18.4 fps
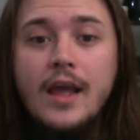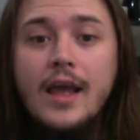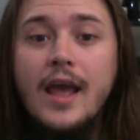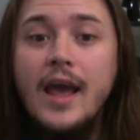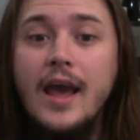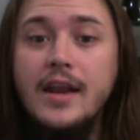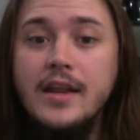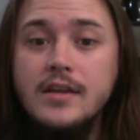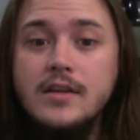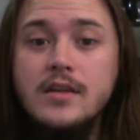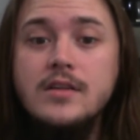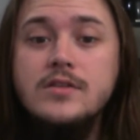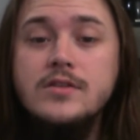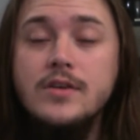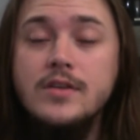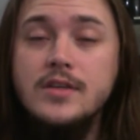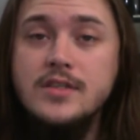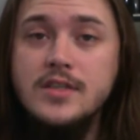headed
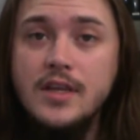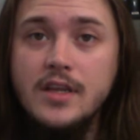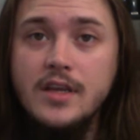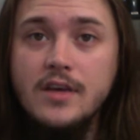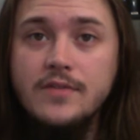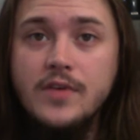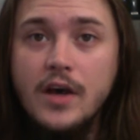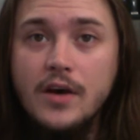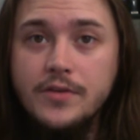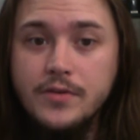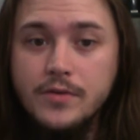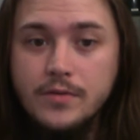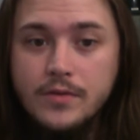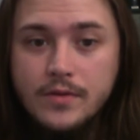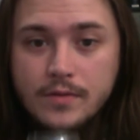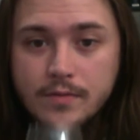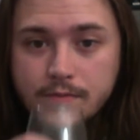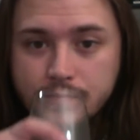to the city of
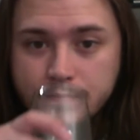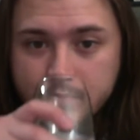Calduth.